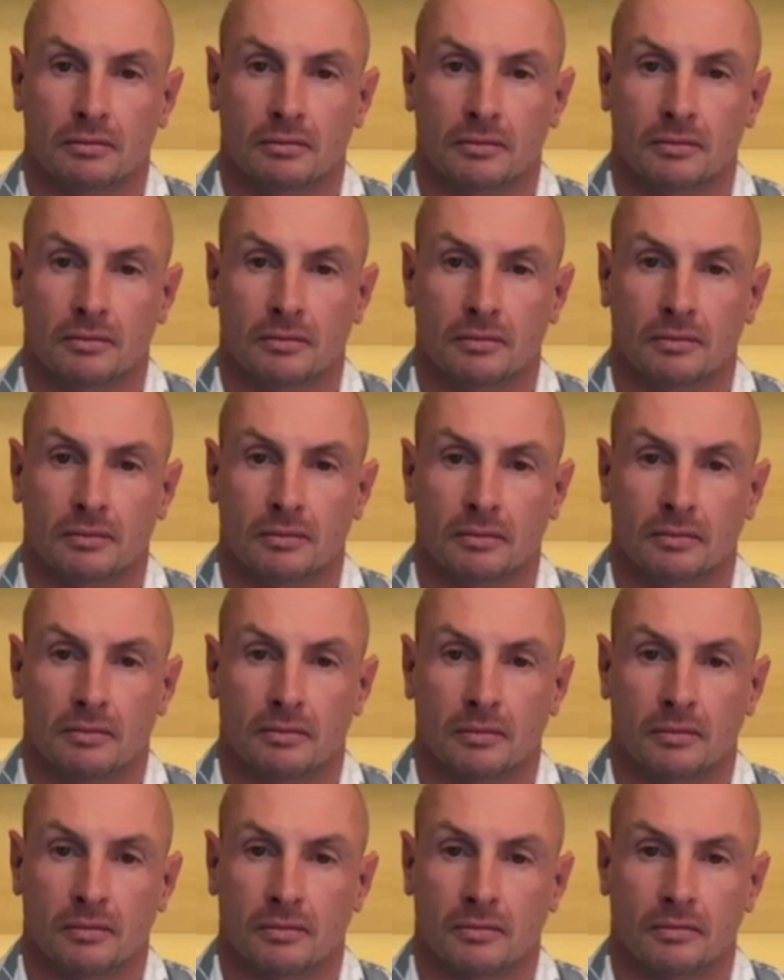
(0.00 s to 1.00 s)

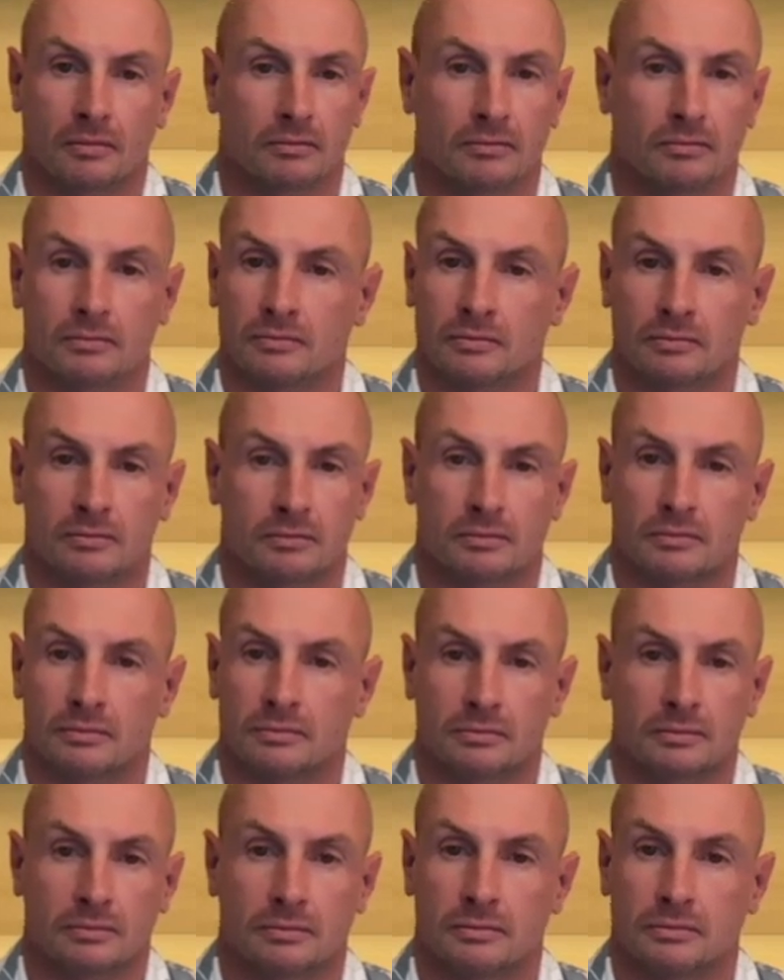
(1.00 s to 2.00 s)

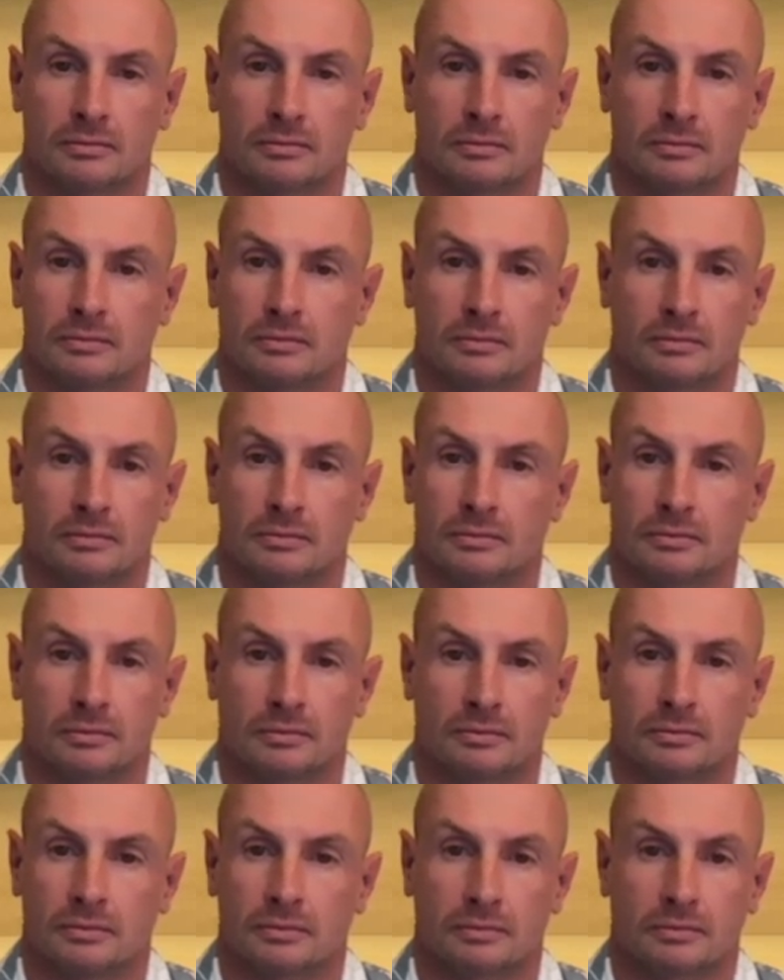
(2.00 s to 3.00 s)

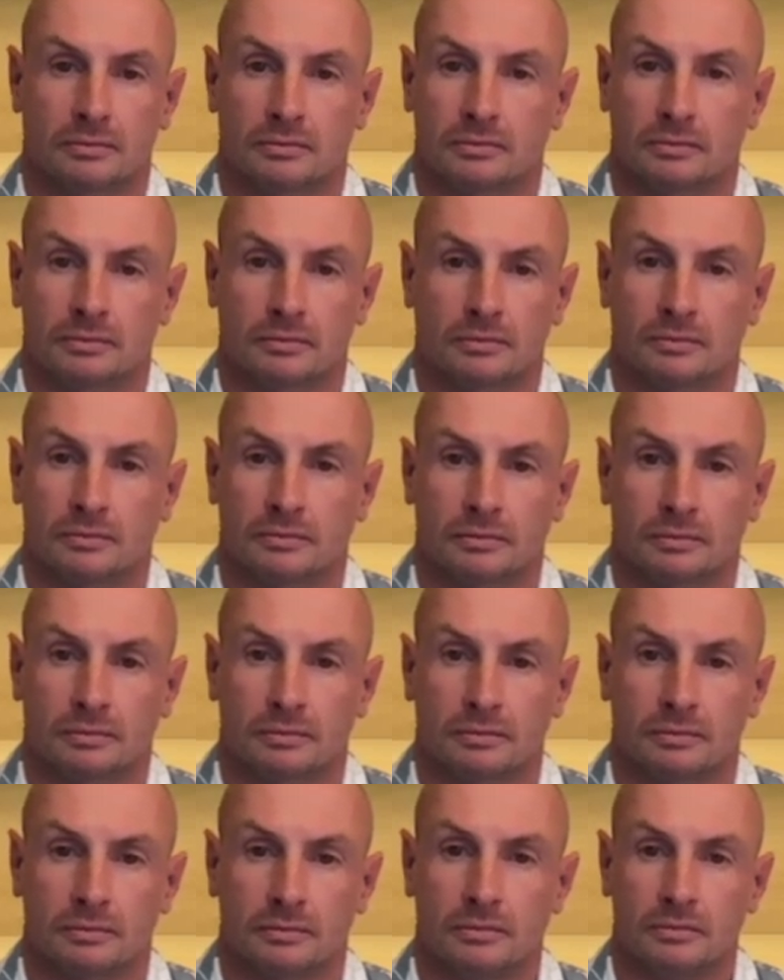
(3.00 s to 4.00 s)

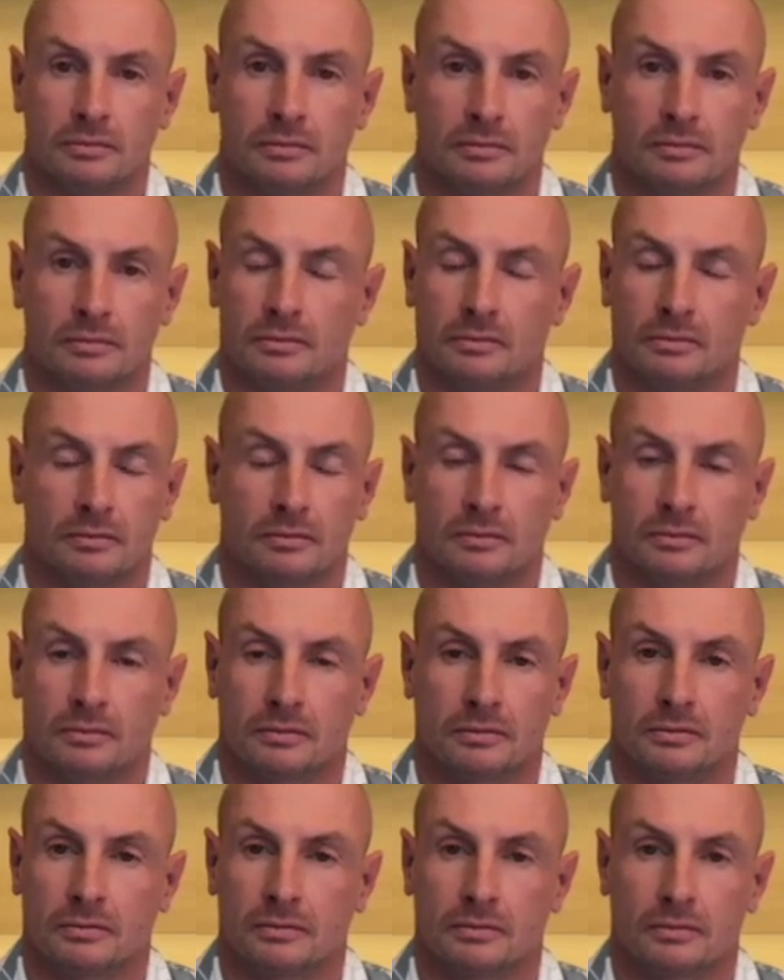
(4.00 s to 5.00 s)

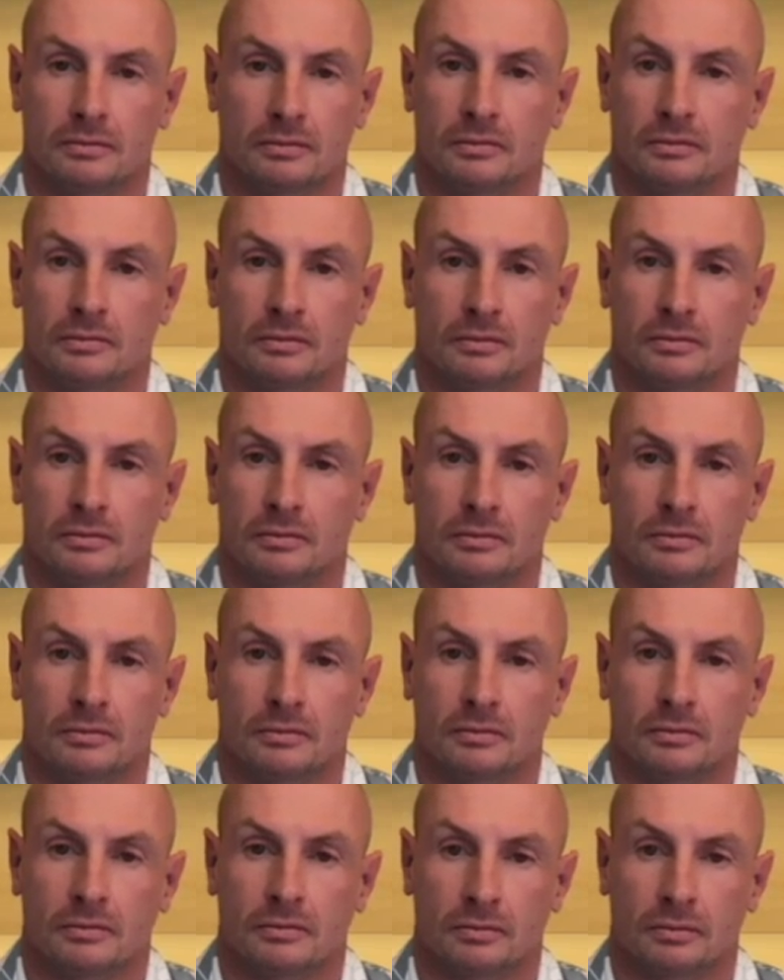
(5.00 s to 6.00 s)

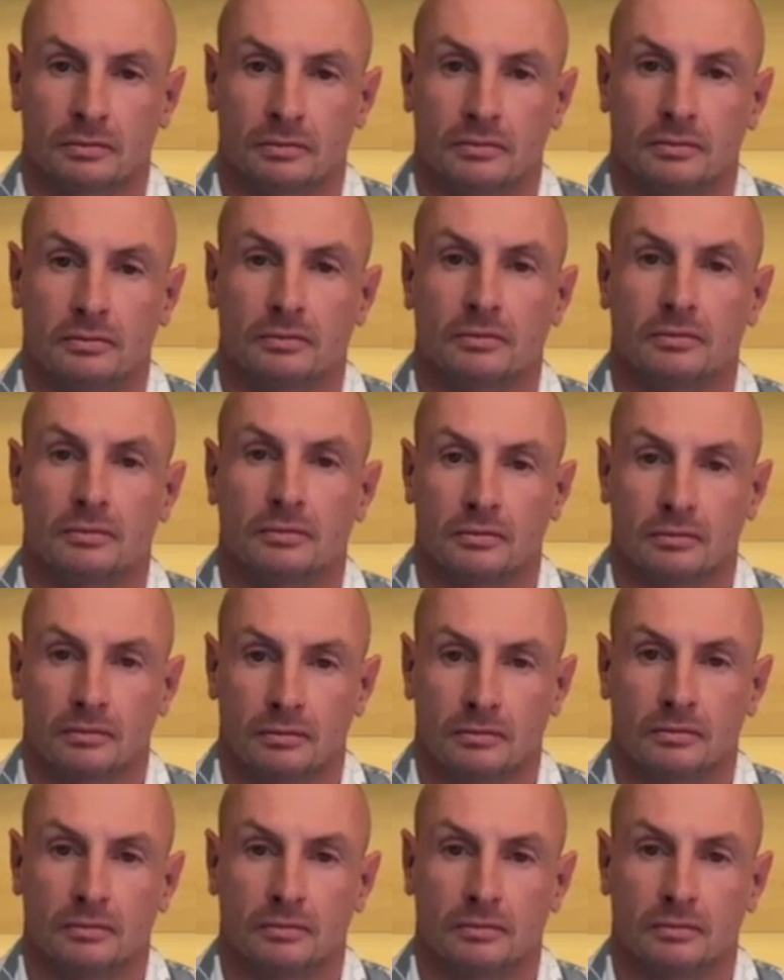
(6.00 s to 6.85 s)
[no speech]